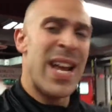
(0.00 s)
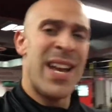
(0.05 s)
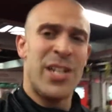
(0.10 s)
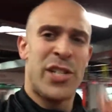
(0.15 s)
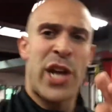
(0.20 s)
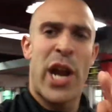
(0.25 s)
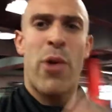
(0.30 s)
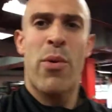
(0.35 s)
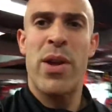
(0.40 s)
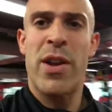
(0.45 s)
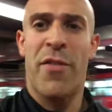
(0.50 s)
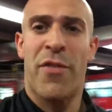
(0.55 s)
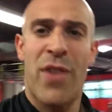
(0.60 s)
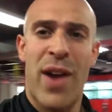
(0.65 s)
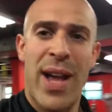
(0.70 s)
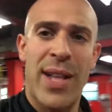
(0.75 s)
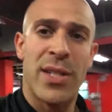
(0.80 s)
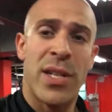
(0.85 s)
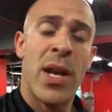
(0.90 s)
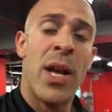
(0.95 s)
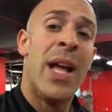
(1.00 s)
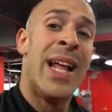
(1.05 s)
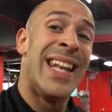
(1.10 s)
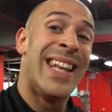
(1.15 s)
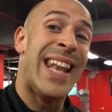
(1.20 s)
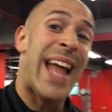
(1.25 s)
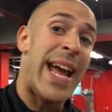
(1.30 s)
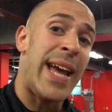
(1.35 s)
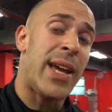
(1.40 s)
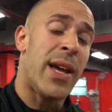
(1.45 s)
Share it with your friends,
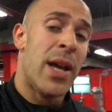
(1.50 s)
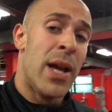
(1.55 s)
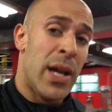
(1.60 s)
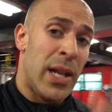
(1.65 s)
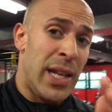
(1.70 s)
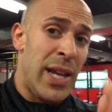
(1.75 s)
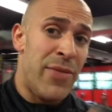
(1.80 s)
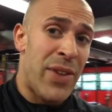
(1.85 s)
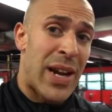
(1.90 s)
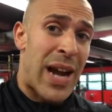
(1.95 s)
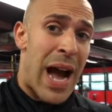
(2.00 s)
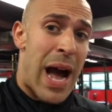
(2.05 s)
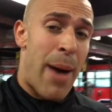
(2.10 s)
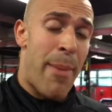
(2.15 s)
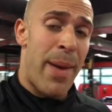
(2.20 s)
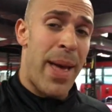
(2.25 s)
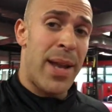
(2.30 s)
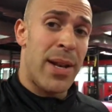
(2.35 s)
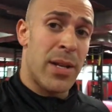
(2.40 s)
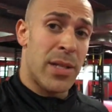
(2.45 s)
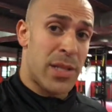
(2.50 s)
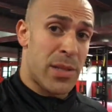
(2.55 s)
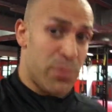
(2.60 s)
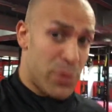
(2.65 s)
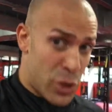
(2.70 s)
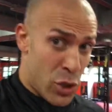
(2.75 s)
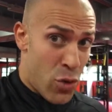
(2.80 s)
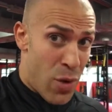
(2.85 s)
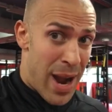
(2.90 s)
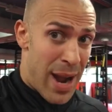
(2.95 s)
like, leave a comment,
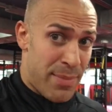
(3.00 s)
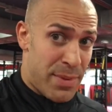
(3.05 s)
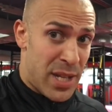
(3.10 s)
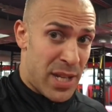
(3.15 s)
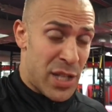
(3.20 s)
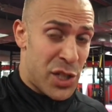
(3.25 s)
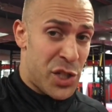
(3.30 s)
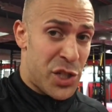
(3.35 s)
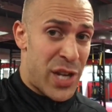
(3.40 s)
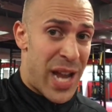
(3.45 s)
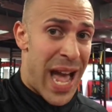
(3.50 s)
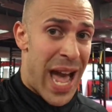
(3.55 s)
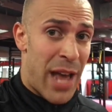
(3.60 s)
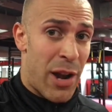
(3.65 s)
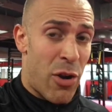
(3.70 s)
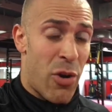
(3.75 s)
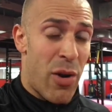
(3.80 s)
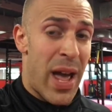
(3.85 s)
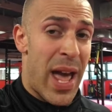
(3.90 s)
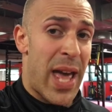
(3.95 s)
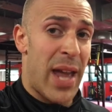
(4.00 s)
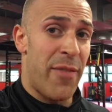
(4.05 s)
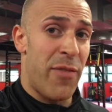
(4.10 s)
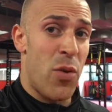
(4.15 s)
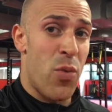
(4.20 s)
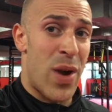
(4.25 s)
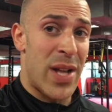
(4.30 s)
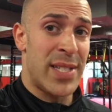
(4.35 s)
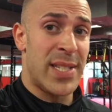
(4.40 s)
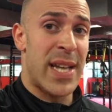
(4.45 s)
subscribe to this channel, and if you
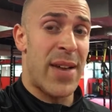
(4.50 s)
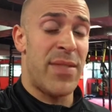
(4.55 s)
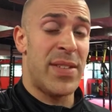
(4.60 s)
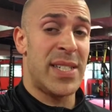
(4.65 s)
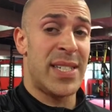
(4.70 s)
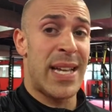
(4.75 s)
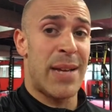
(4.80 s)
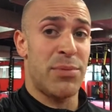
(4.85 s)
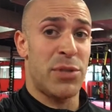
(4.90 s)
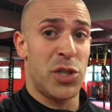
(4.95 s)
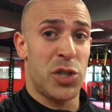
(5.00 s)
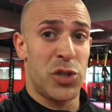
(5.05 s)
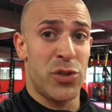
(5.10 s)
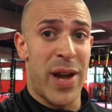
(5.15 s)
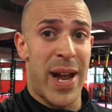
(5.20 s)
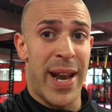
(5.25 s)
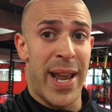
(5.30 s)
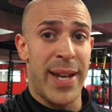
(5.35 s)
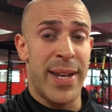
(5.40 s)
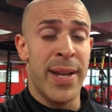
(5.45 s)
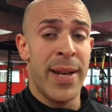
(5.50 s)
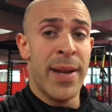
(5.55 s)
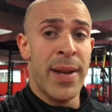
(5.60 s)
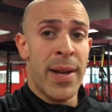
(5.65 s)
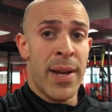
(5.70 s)
want 7 Steps to Shredded,